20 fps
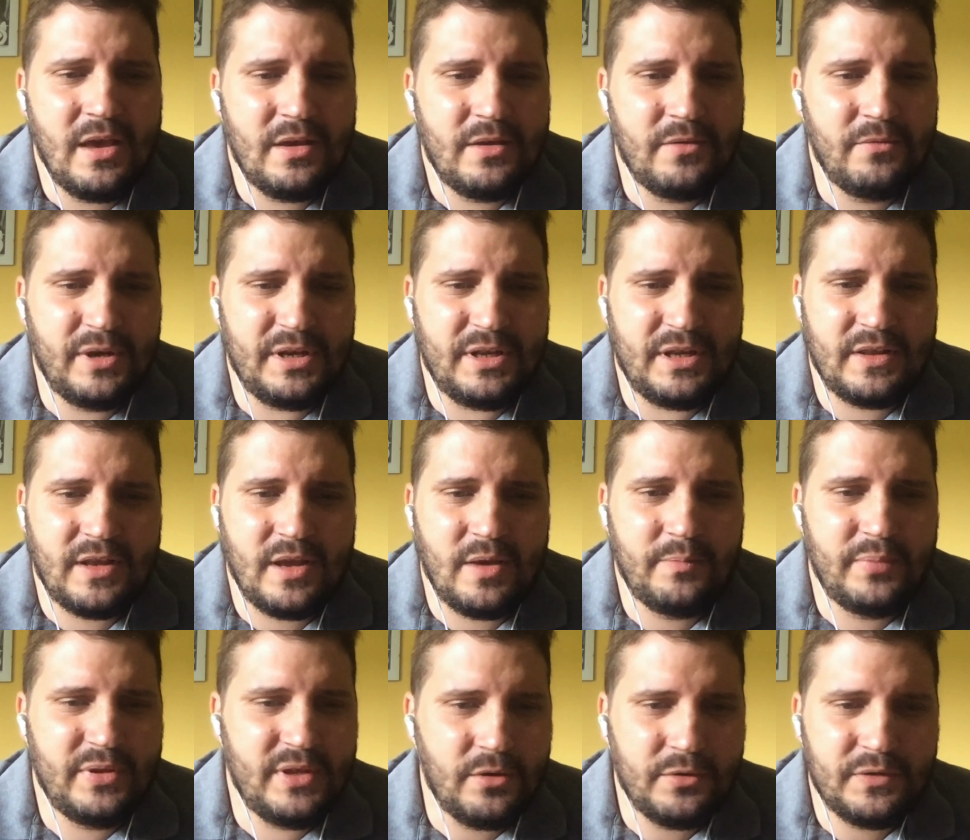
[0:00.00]
We did a
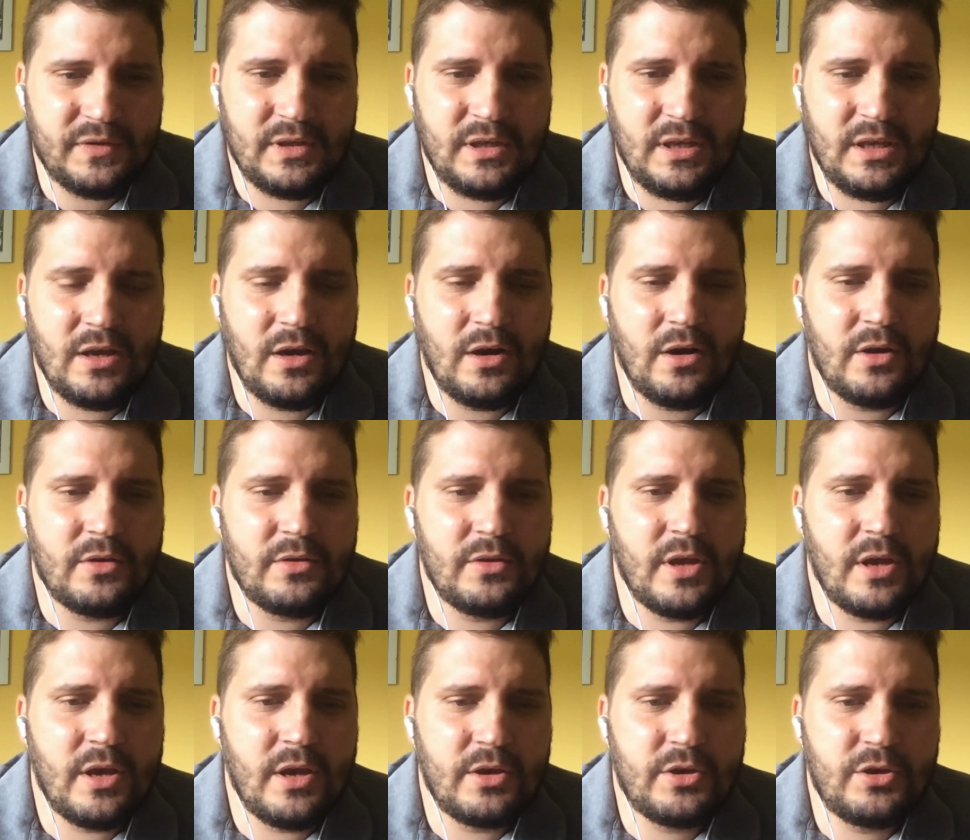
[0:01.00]
POC on
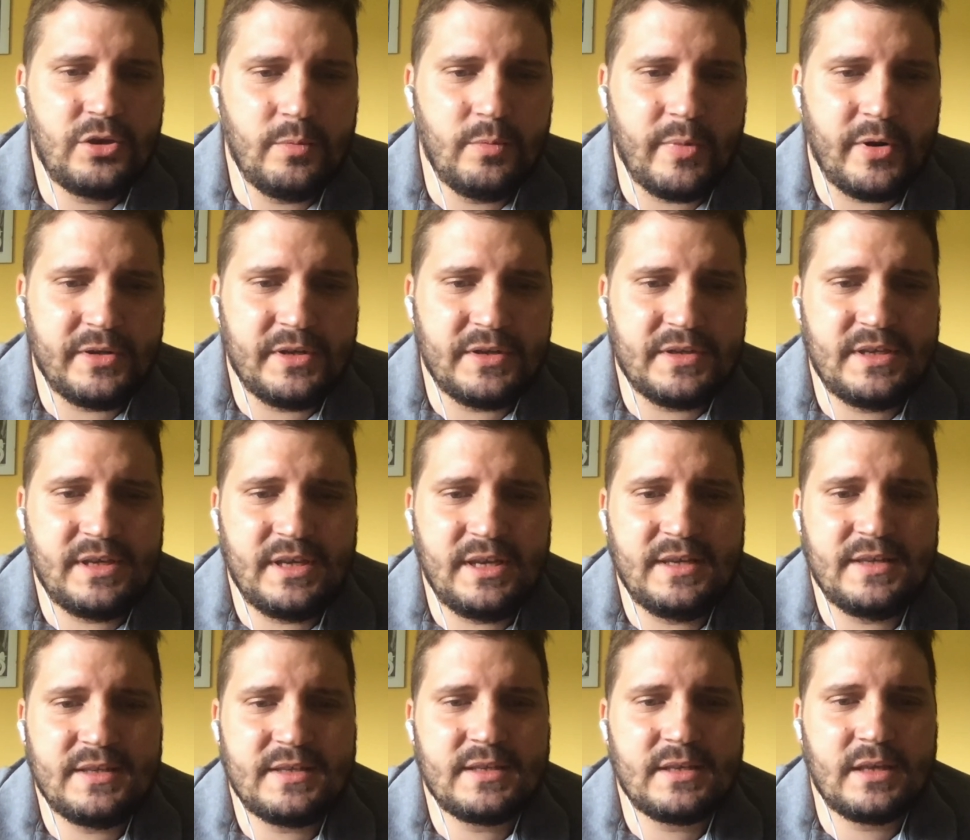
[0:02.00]

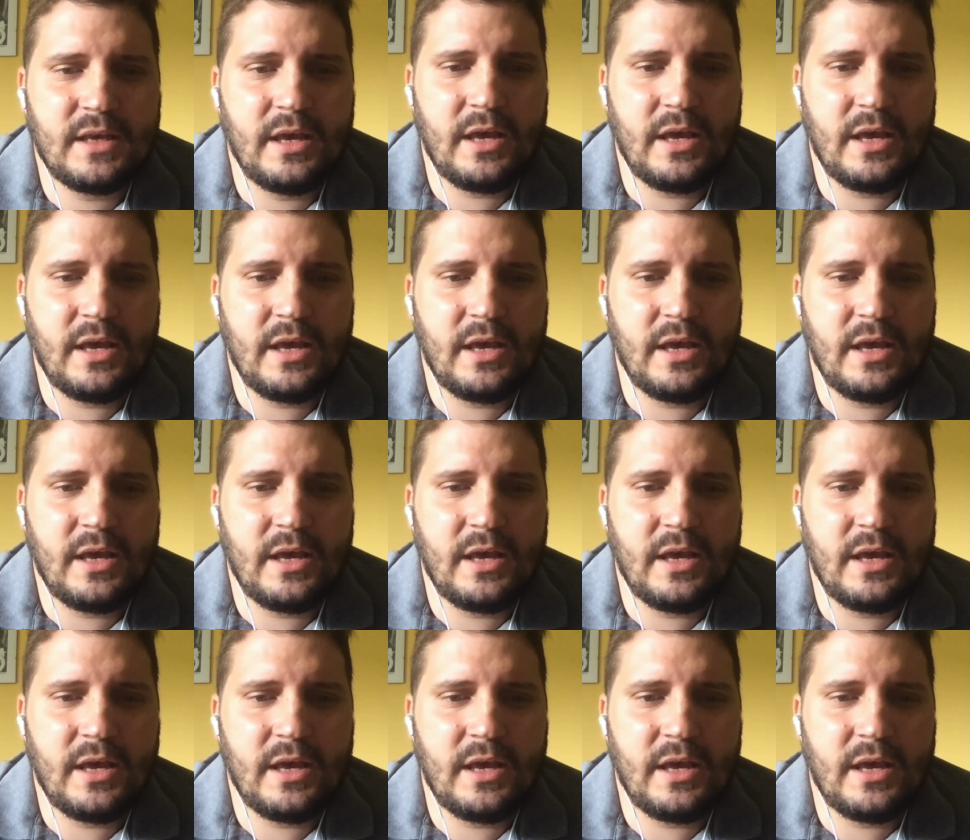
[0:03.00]
Kubernetes,